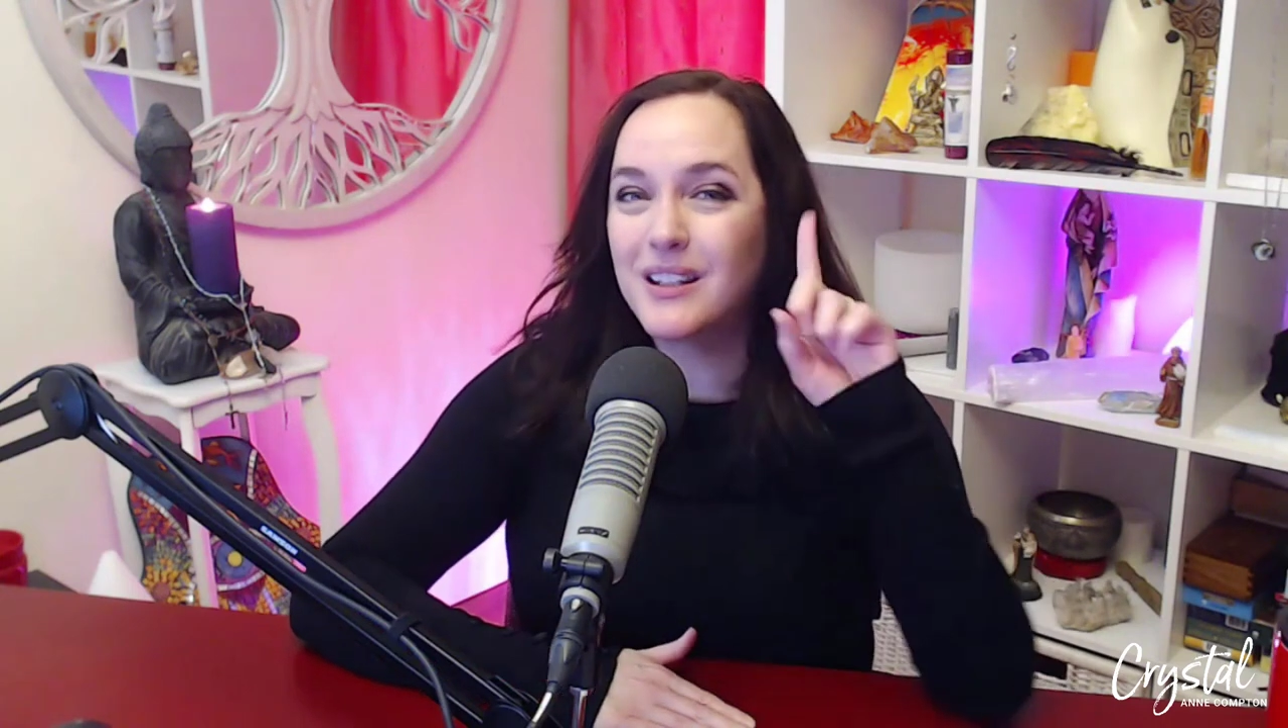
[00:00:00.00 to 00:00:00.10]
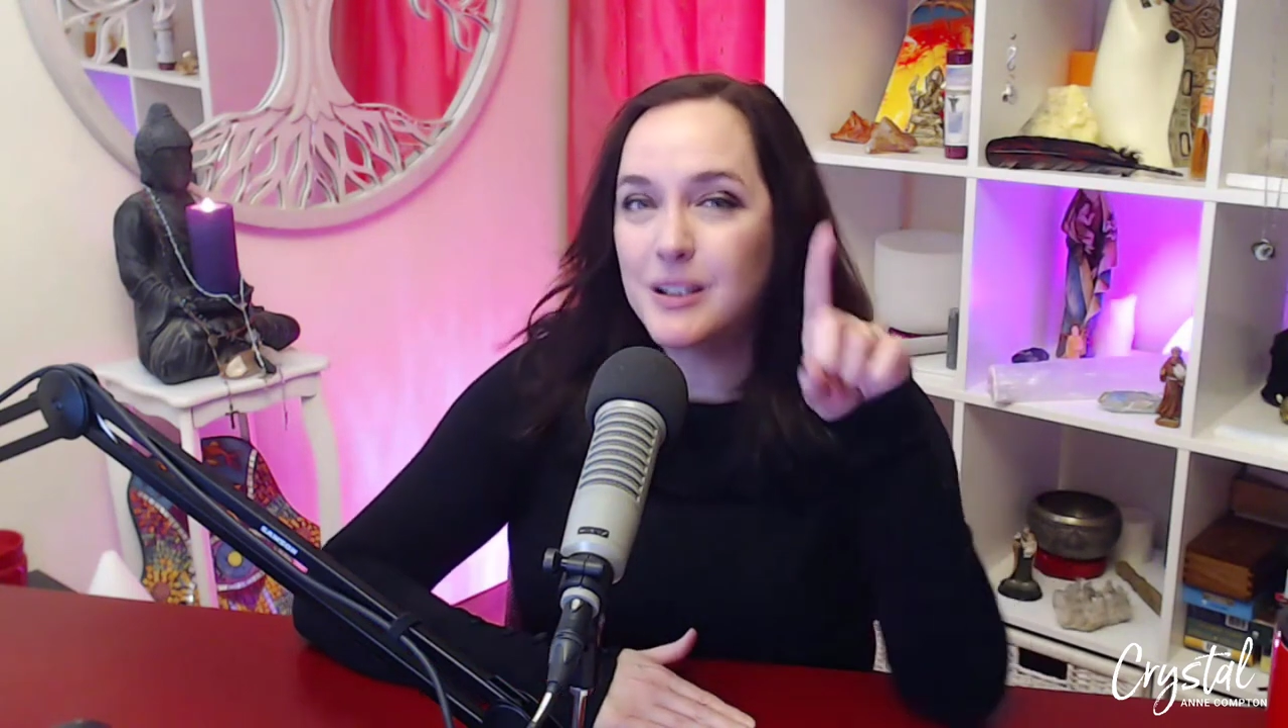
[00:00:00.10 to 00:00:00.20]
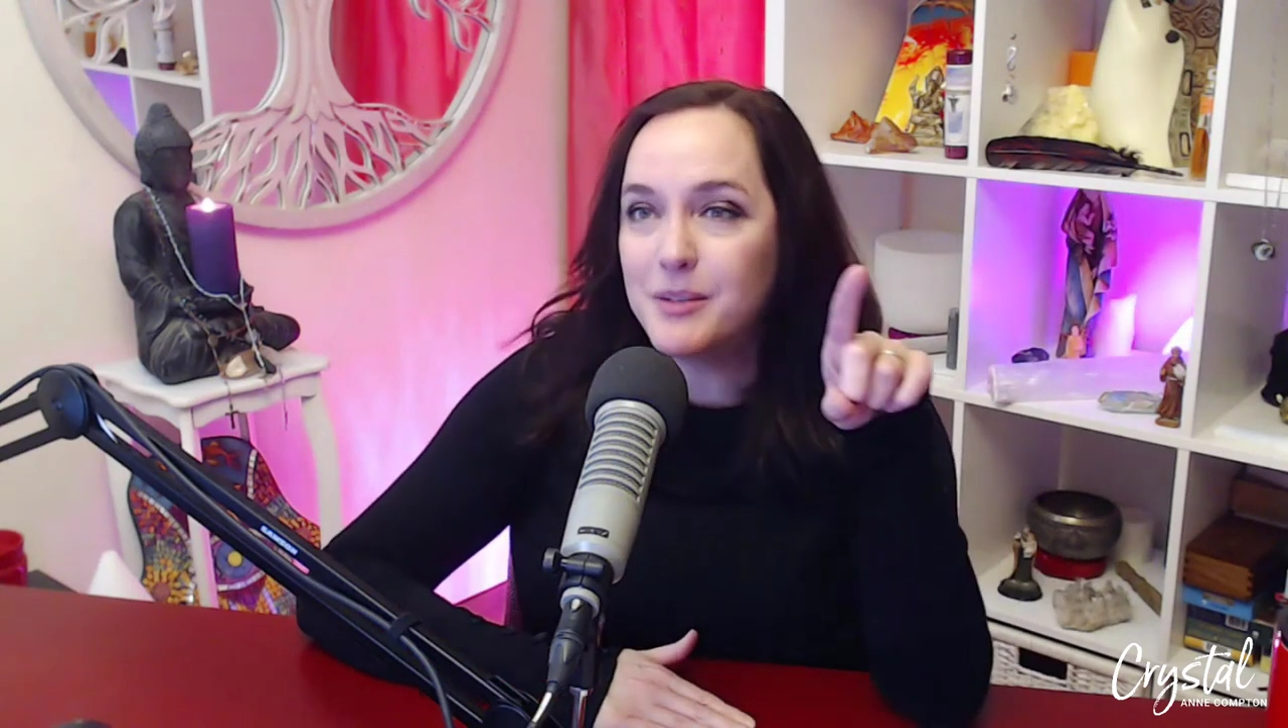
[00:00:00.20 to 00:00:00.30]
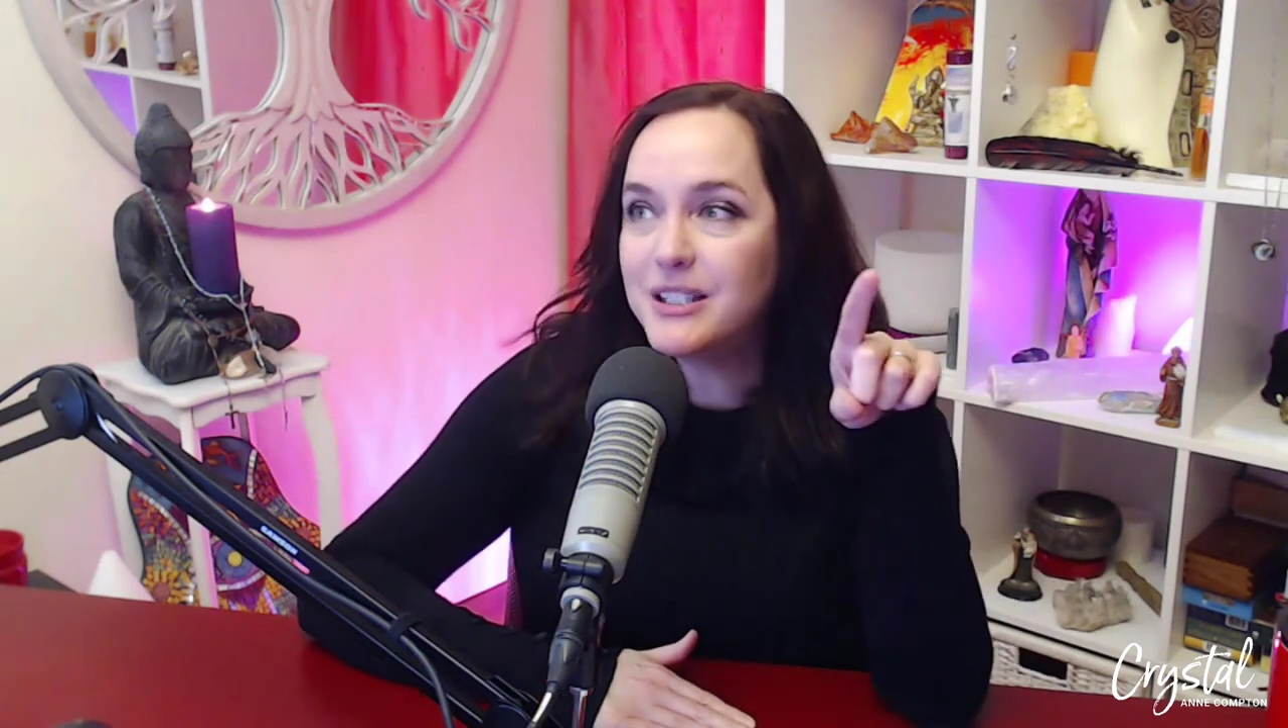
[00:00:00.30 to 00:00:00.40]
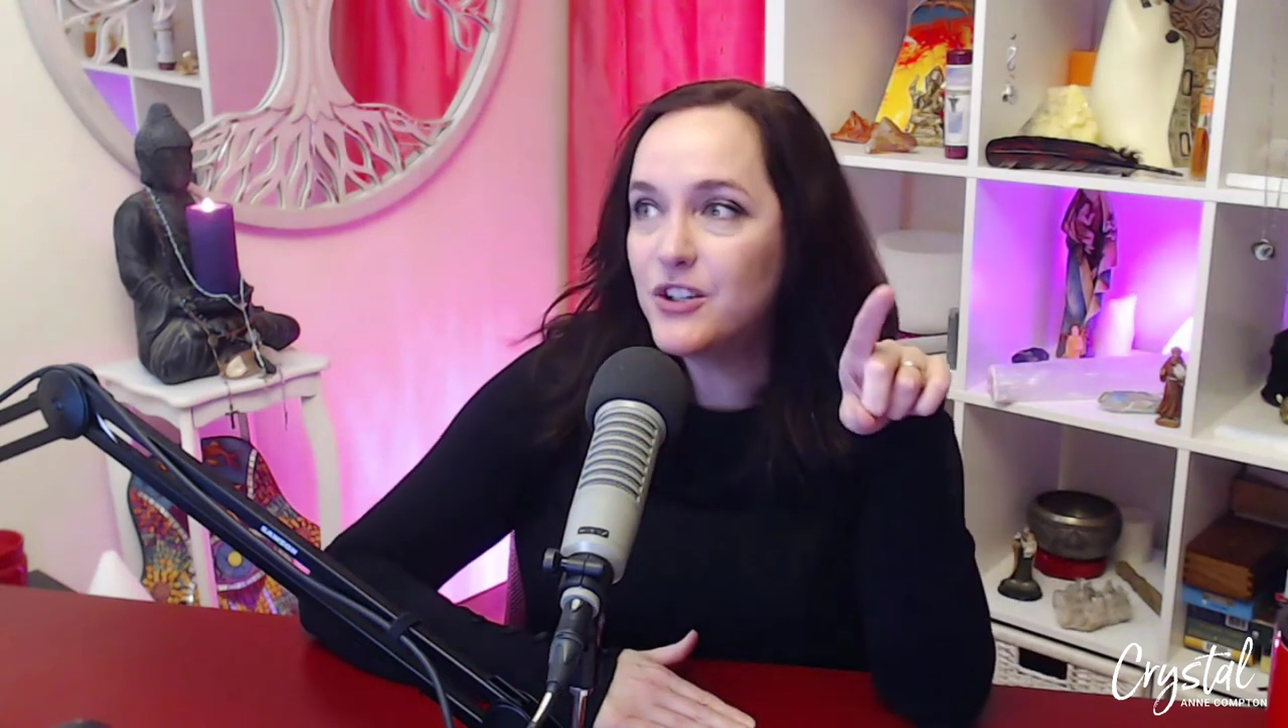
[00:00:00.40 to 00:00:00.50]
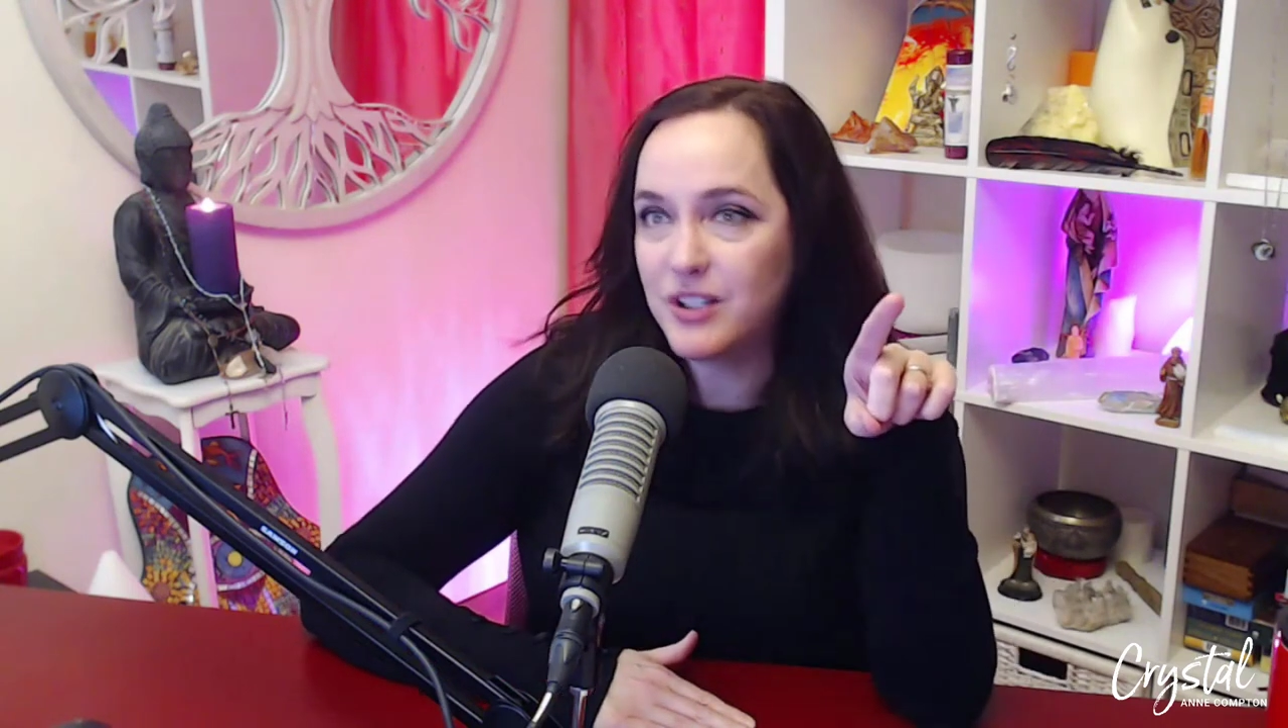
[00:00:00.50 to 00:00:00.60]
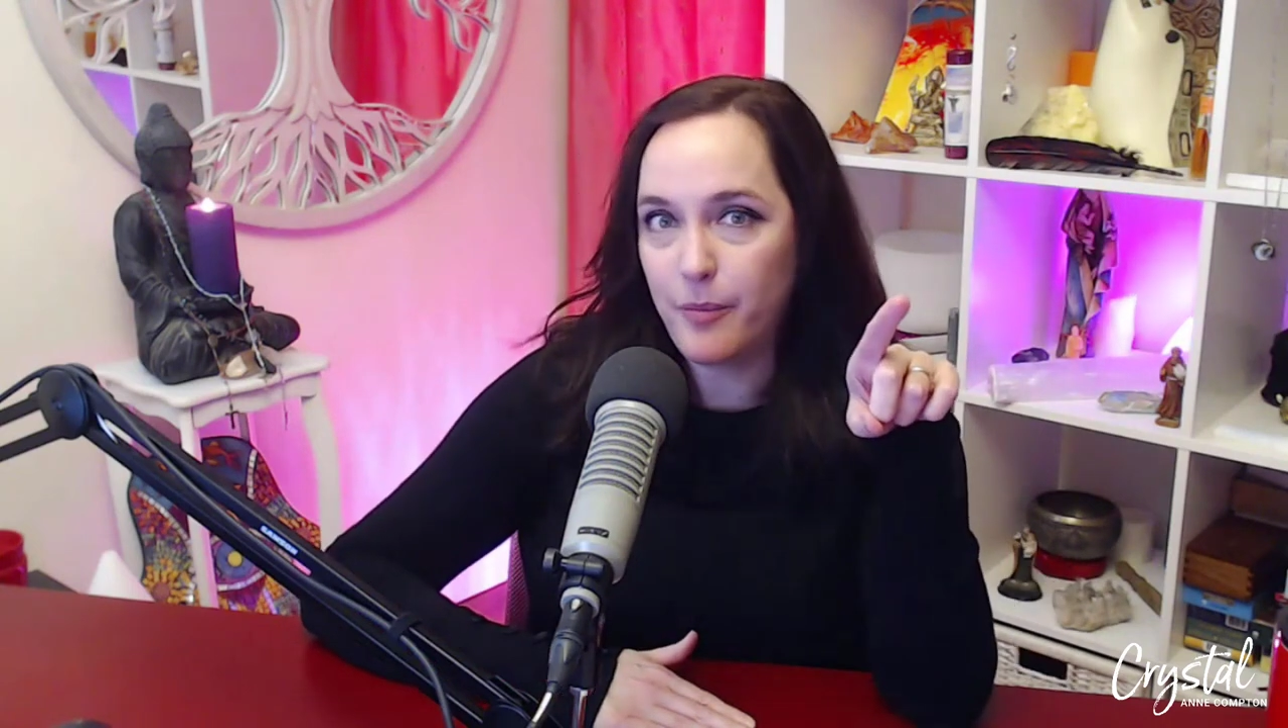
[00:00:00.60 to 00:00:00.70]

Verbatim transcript: And let me tell you